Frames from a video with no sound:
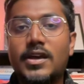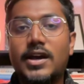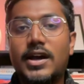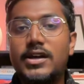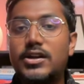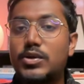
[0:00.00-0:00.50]

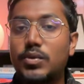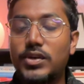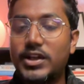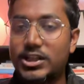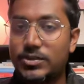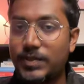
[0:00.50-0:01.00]
And don't
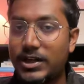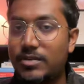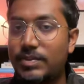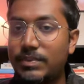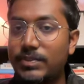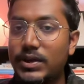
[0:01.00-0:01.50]
expect
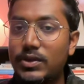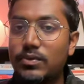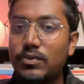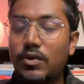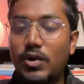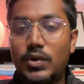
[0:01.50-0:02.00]
people
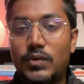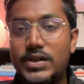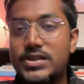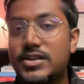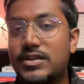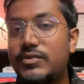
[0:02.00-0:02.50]
to
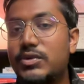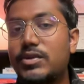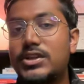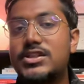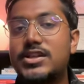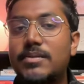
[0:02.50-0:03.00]
always give you
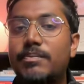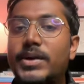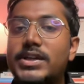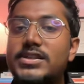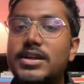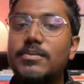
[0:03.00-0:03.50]
a
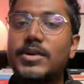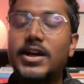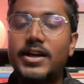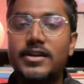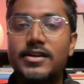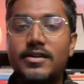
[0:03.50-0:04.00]
step-by-step
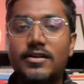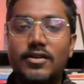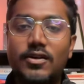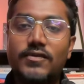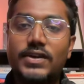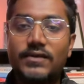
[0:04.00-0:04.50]
guide
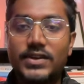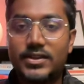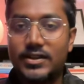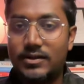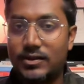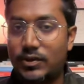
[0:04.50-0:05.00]
of everything.